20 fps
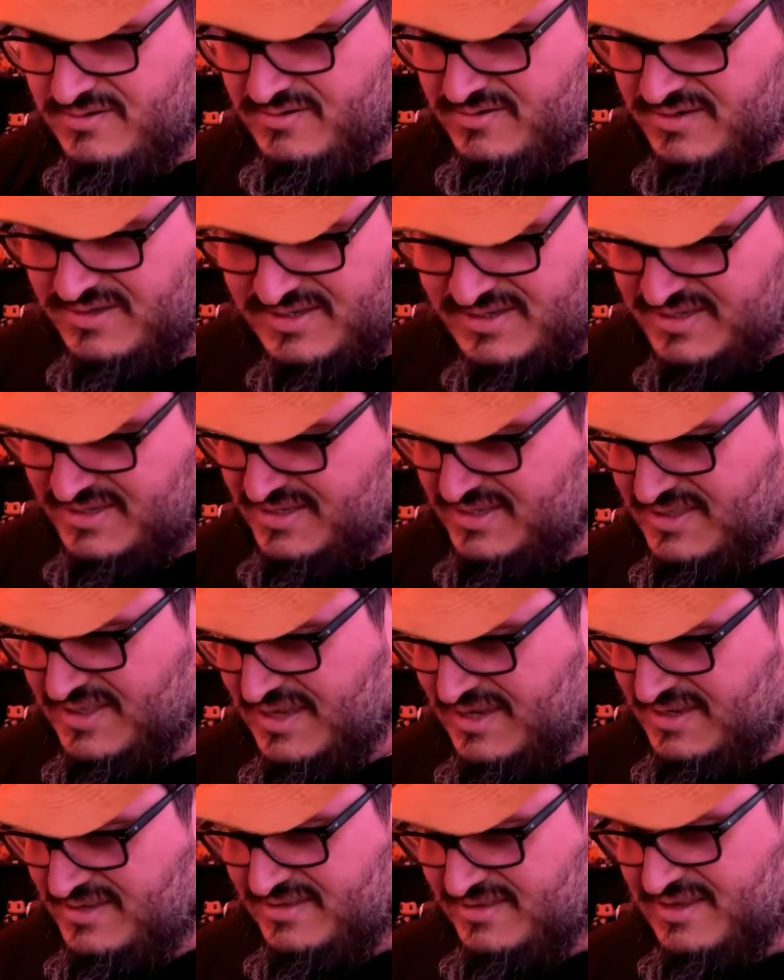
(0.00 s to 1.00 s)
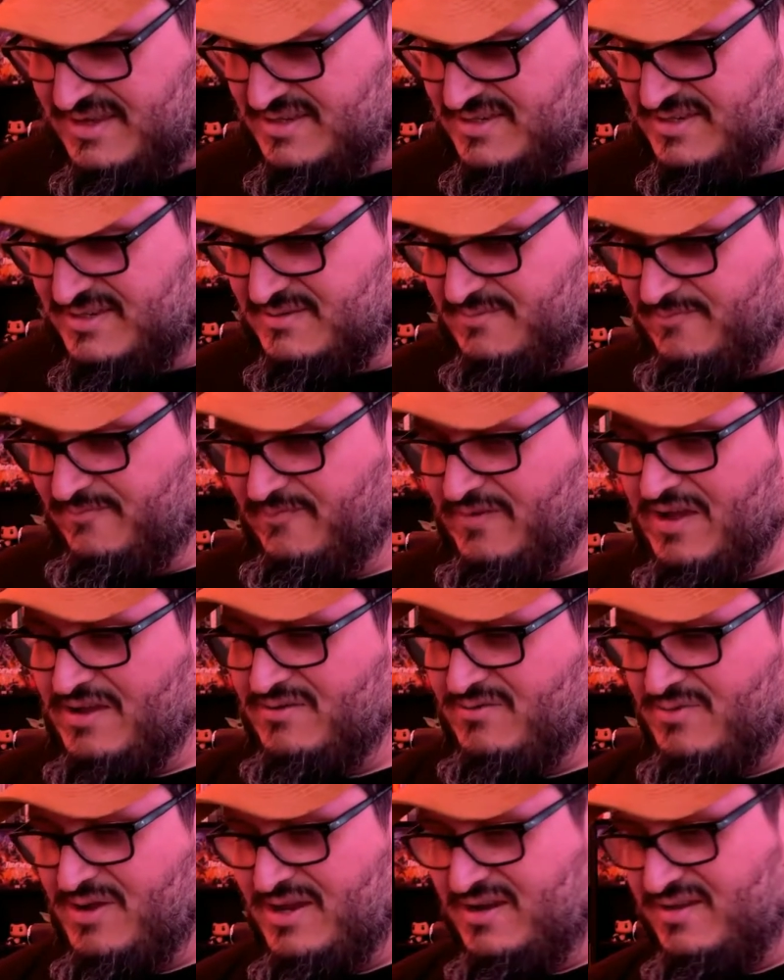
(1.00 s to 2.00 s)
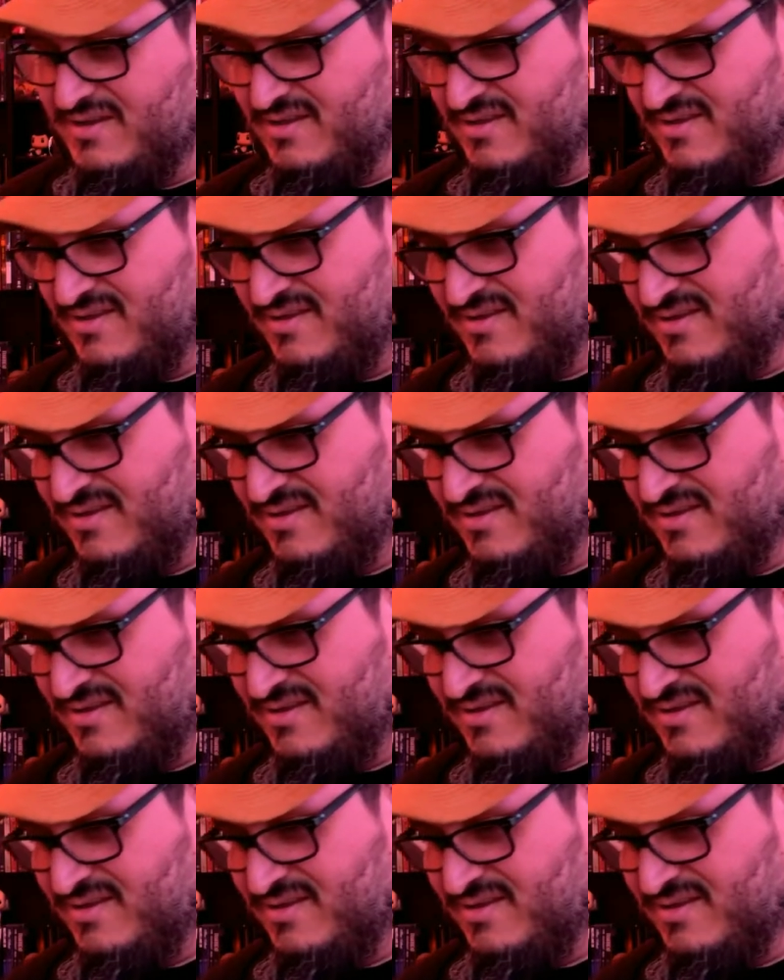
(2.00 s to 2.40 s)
they just found a way to